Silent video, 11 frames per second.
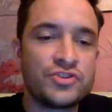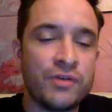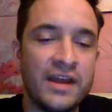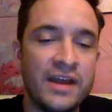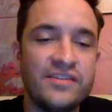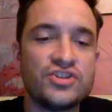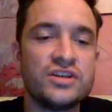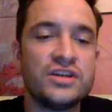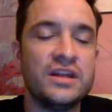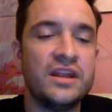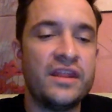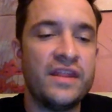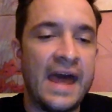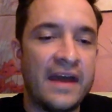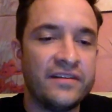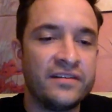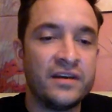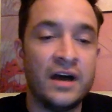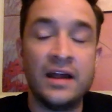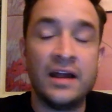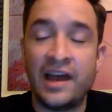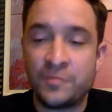Transitioned into that,
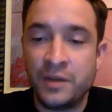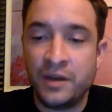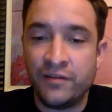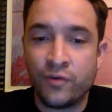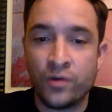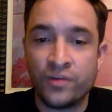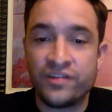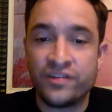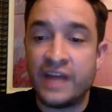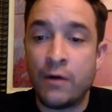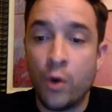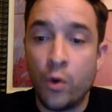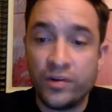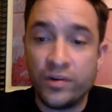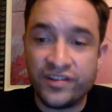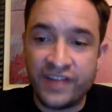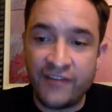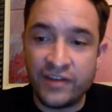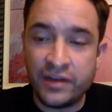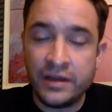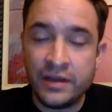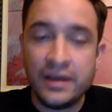last minute, of course, is now
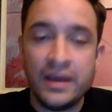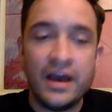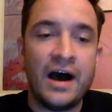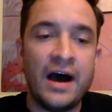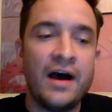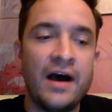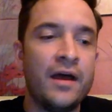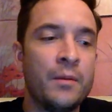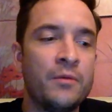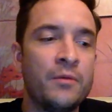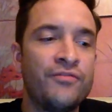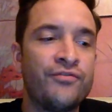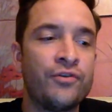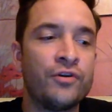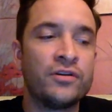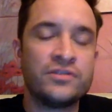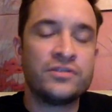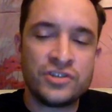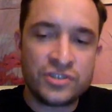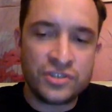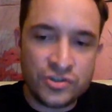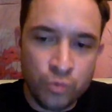0-7. For
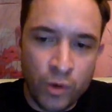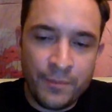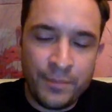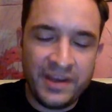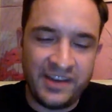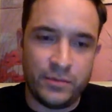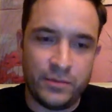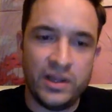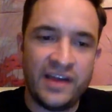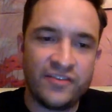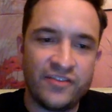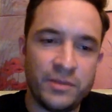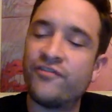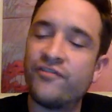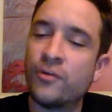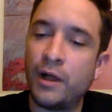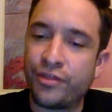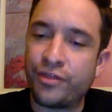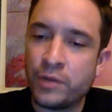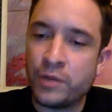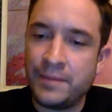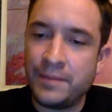just one piece about last minute, for about
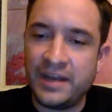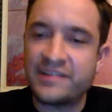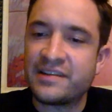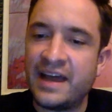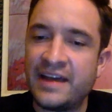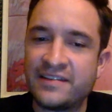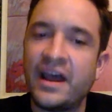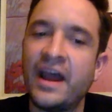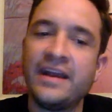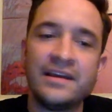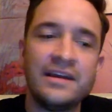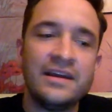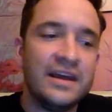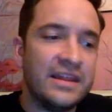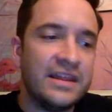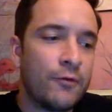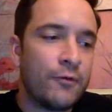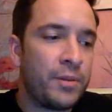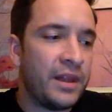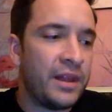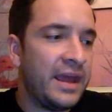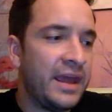3 minutes last night, they were
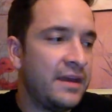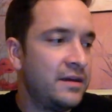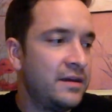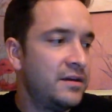playing